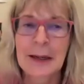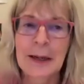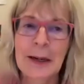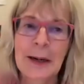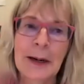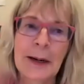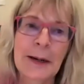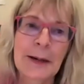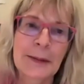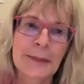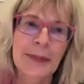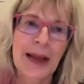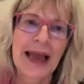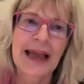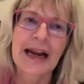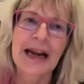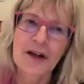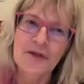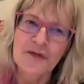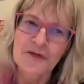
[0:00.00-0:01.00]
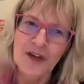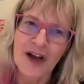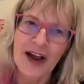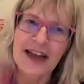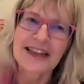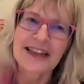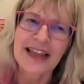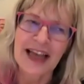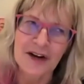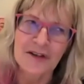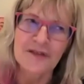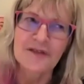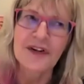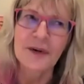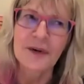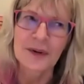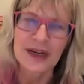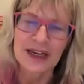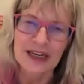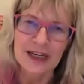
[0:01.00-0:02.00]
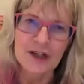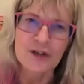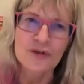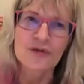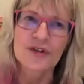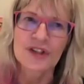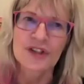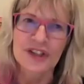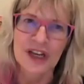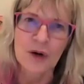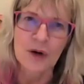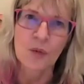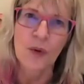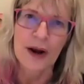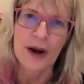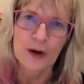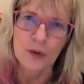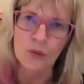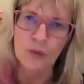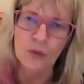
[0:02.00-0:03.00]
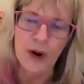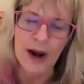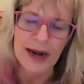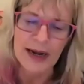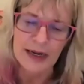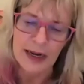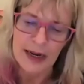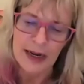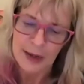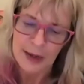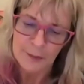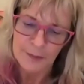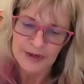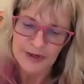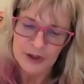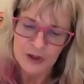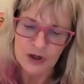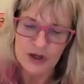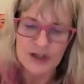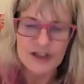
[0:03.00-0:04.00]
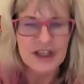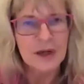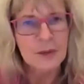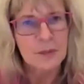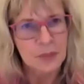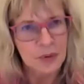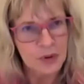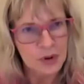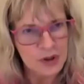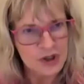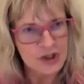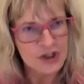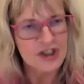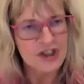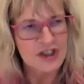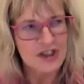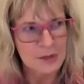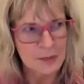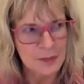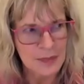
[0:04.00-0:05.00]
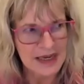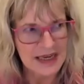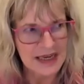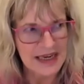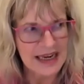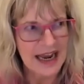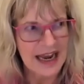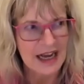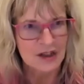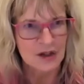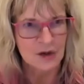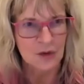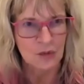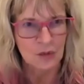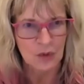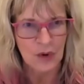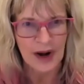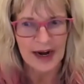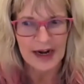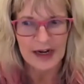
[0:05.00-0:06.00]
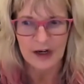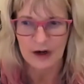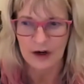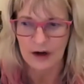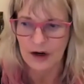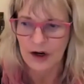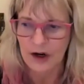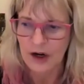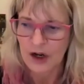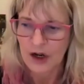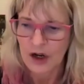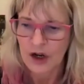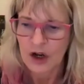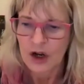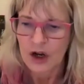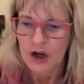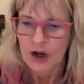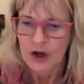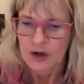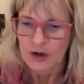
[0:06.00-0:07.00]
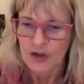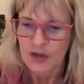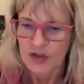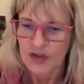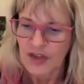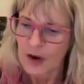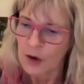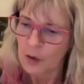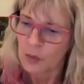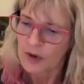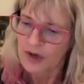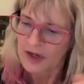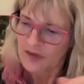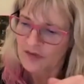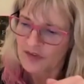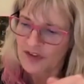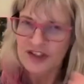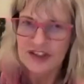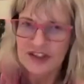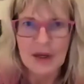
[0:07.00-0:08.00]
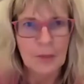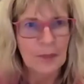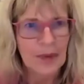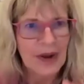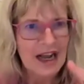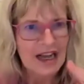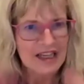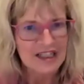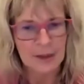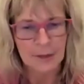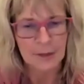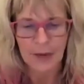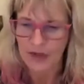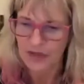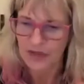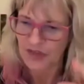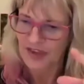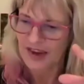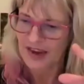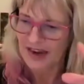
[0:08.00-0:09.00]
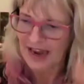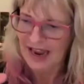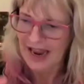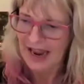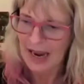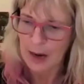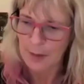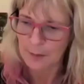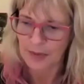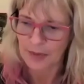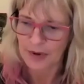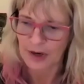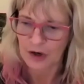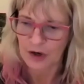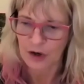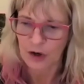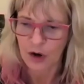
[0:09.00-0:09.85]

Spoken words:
And I find that a very interesting way to write because it pushes me as a writer to think, well, if this impossible thing happened,